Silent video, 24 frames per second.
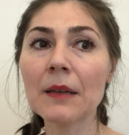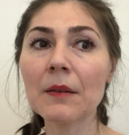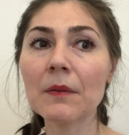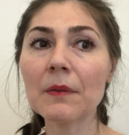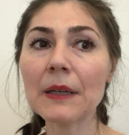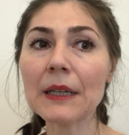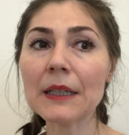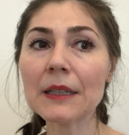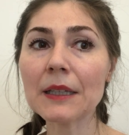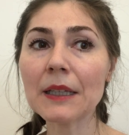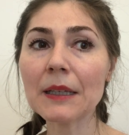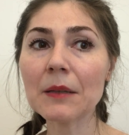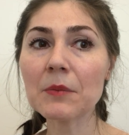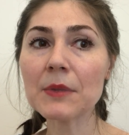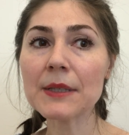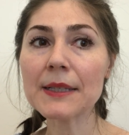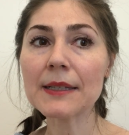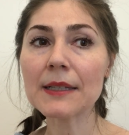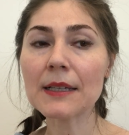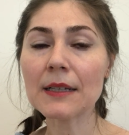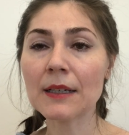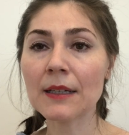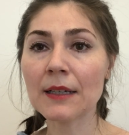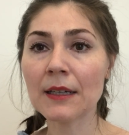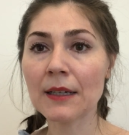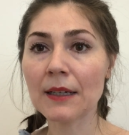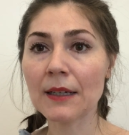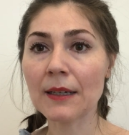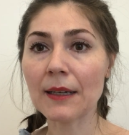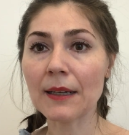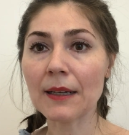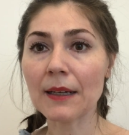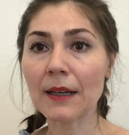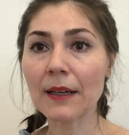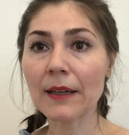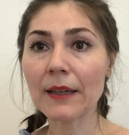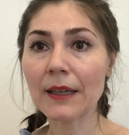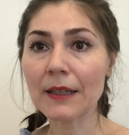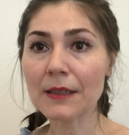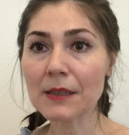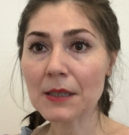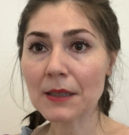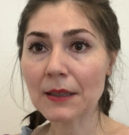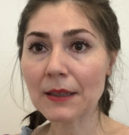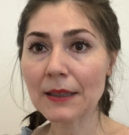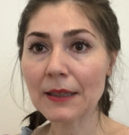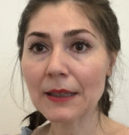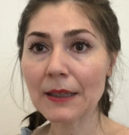victims in
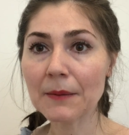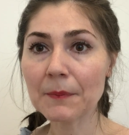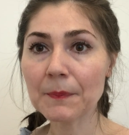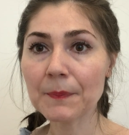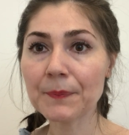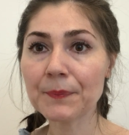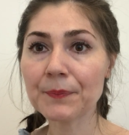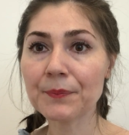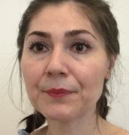Italy,